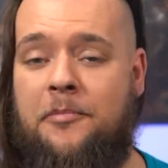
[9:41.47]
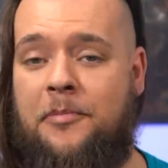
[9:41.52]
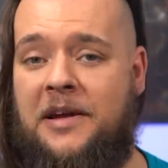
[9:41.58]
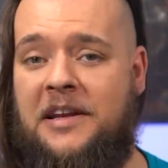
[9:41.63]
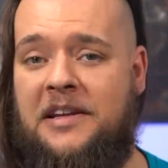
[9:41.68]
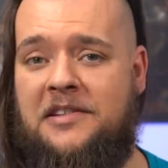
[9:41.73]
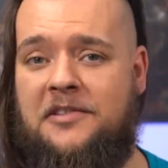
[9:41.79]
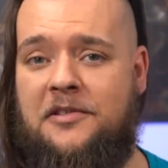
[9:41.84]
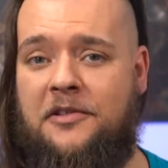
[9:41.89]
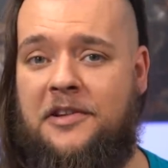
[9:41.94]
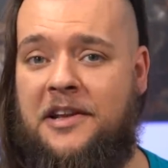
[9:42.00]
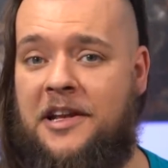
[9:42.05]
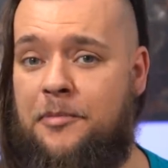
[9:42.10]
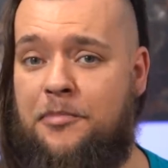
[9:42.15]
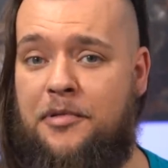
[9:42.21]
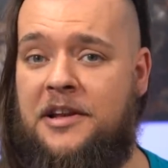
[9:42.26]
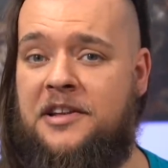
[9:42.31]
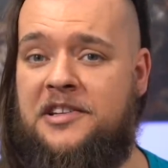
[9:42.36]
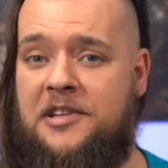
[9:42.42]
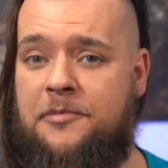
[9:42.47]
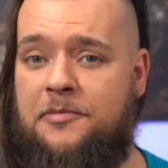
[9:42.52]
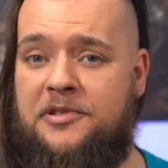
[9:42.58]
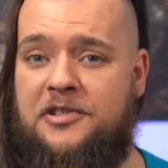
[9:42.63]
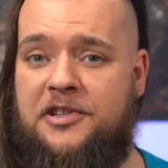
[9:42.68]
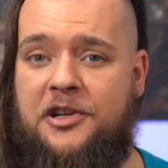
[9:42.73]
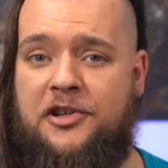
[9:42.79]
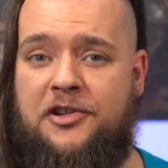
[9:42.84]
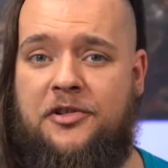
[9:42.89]
based on a
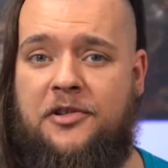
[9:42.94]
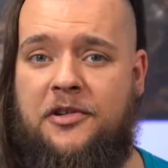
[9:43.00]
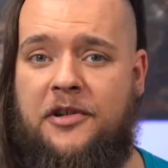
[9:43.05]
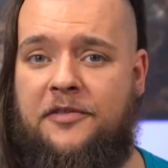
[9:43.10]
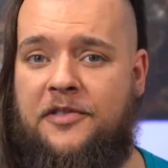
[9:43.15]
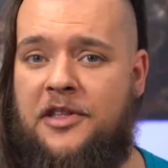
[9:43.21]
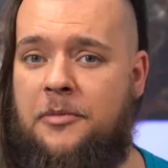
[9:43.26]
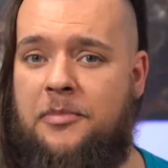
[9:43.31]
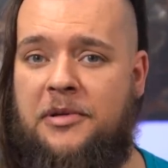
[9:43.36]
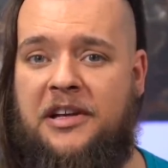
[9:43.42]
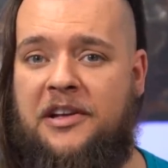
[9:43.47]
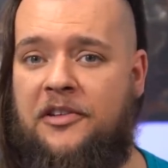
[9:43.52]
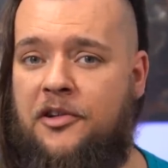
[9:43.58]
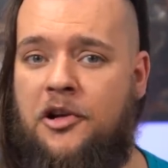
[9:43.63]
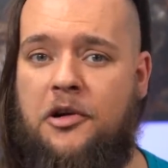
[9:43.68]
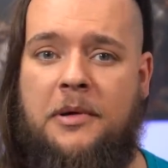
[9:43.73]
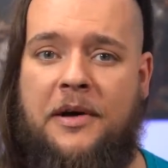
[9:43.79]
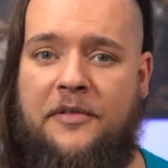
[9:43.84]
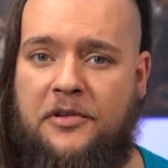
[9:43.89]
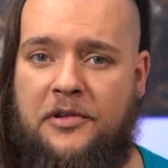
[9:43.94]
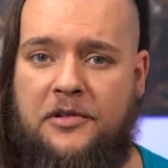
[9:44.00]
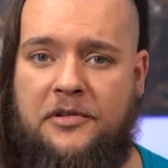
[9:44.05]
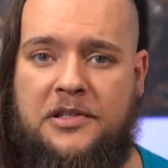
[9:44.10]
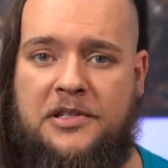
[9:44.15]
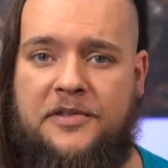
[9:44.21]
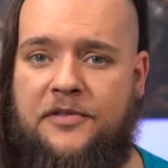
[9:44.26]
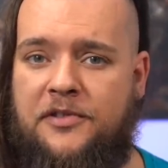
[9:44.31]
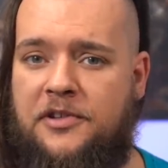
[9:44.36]
presupposition of there being no
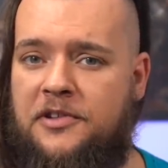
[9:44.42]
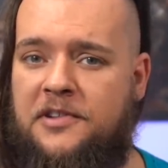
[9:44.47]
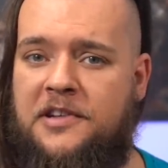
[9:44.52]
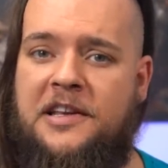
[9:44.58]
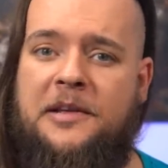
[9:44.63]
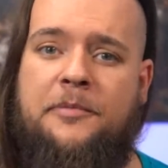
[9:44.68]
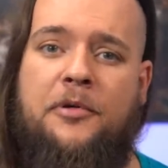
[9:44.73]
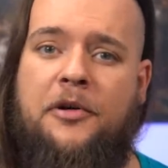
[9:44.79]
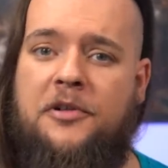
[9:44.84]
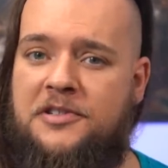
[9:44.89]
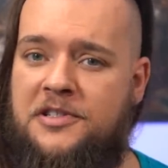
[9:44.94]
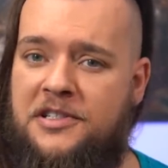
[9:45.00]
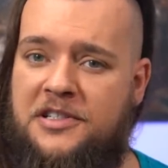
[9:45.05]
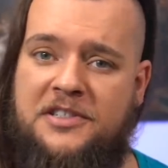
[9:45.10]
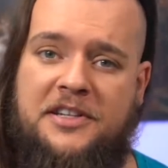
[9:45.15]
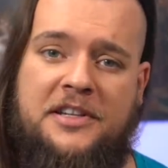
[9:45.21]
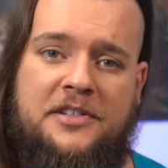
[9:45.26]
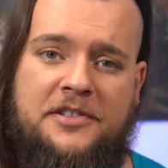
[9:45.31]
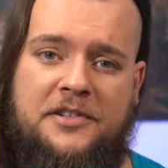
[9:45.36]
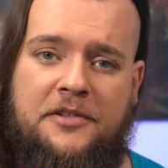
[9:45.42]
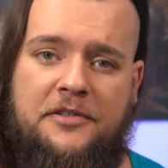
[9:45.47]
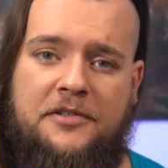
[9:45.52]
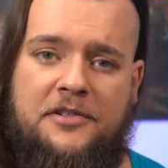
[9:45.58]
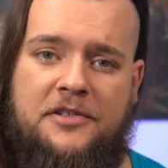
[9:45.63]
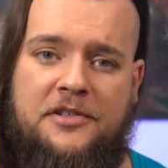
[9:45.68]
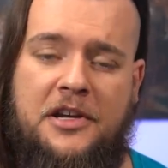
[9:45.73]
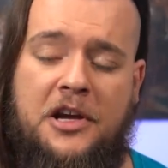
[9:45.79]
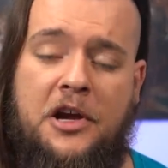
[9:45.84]
evidence for the teapot's
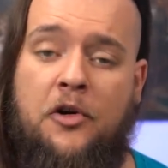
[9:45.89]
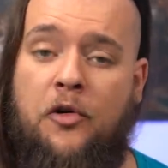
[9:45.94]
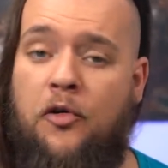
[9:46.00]
existence,